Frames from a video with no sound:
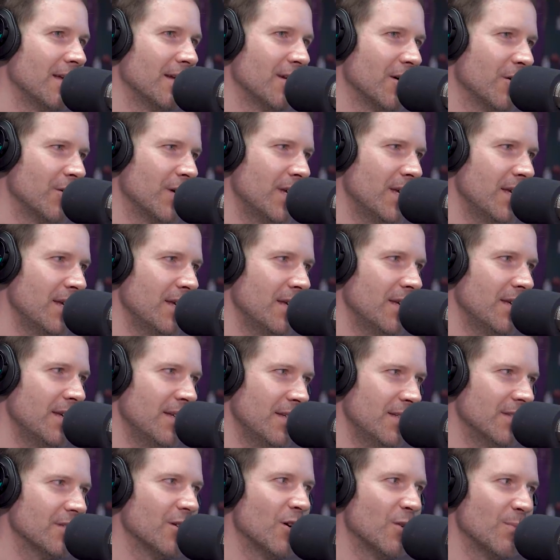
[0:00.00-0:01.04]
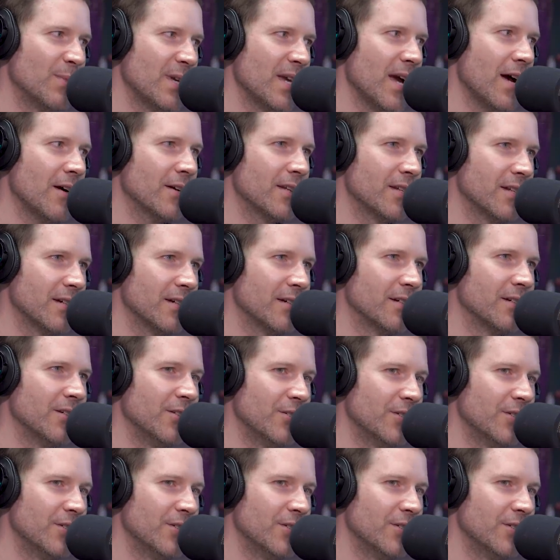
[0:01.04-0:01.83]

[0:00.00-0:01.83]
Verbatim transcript: you know he he's gonna be out here.